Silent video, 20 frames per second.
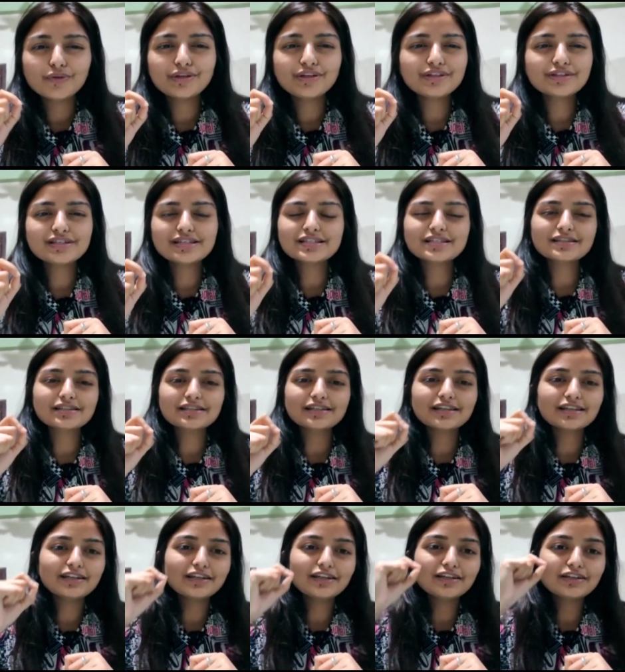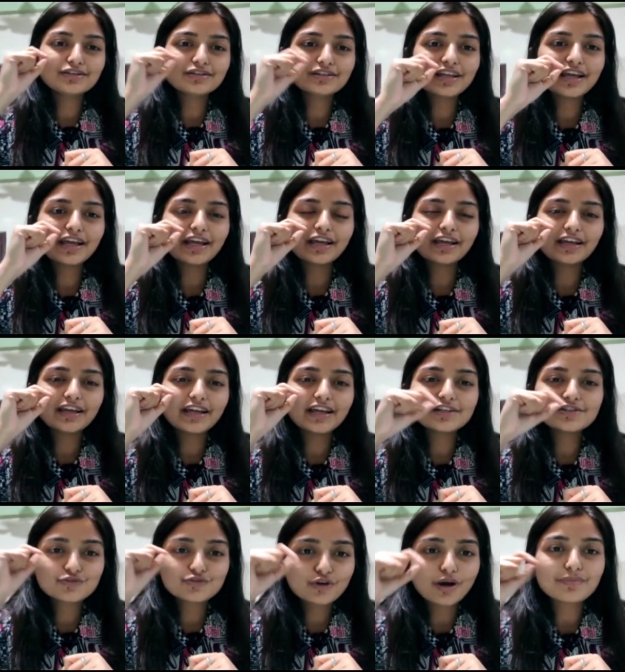You just, today,
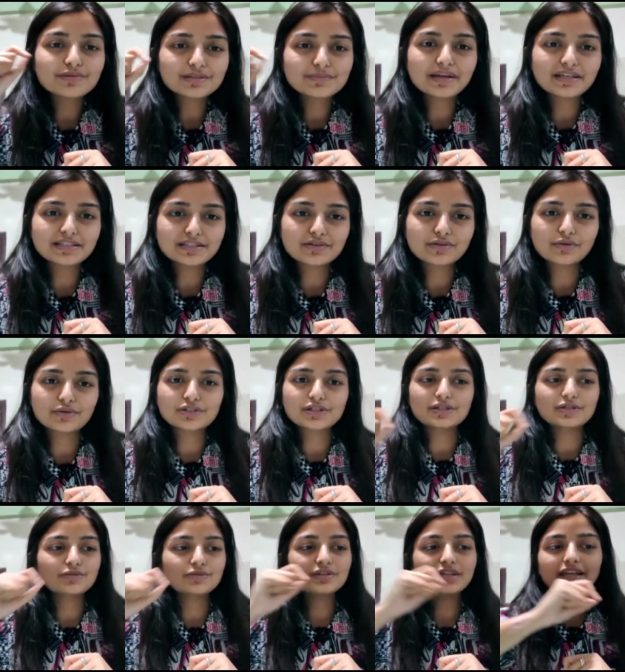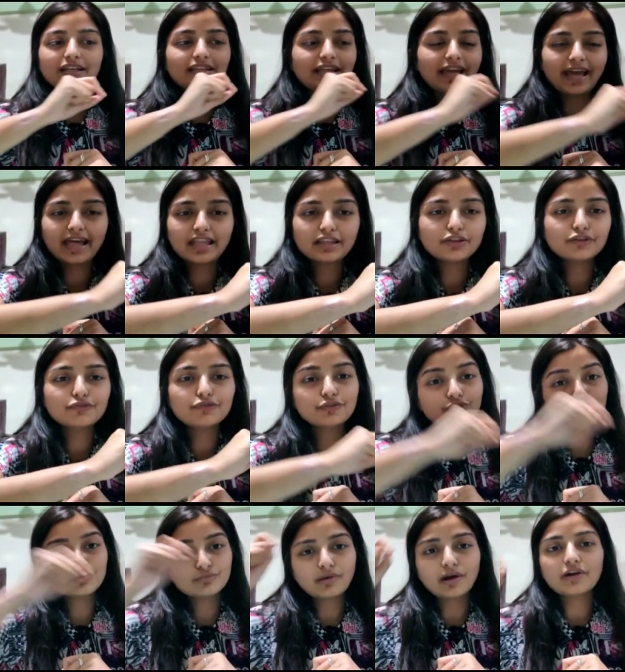each drops makes an ocean. Today they add the
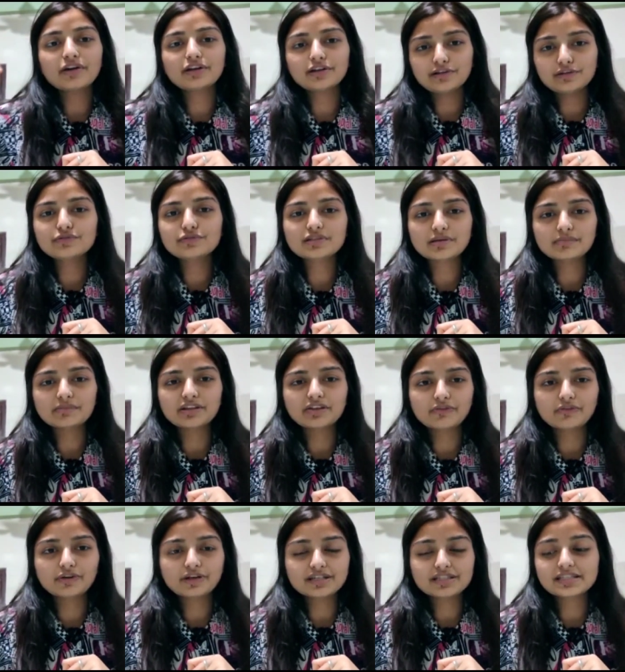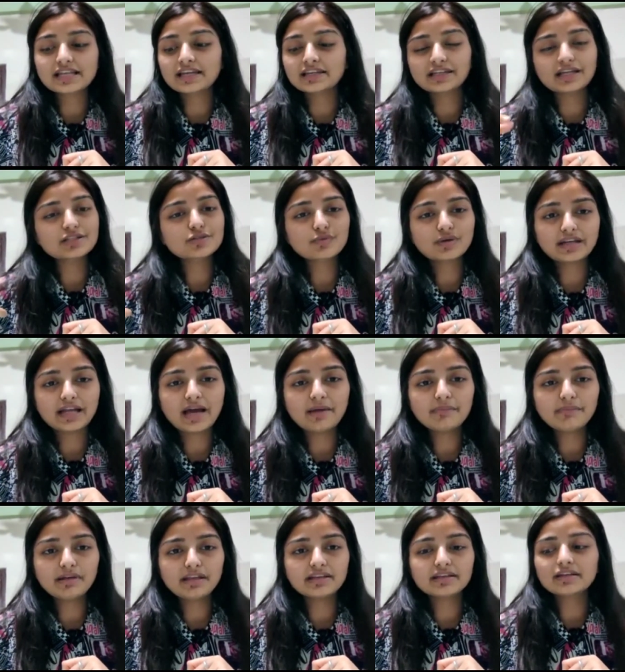fruit, tomorrow they'll do something worse. And that's what
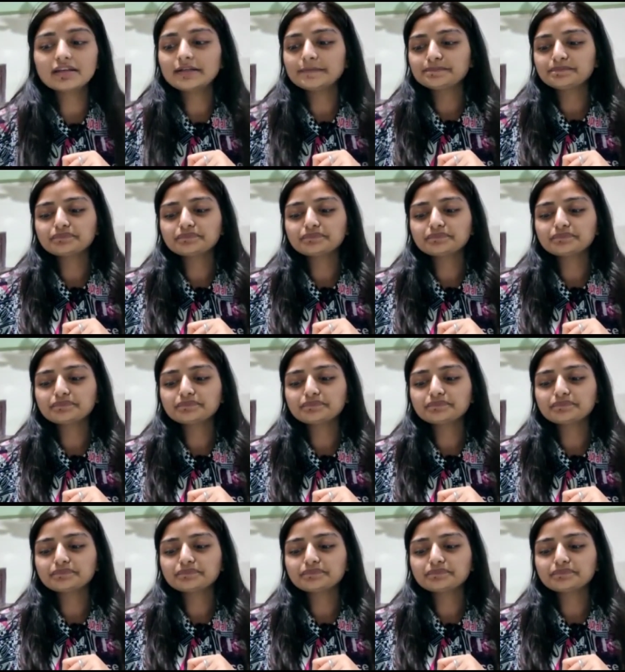happened.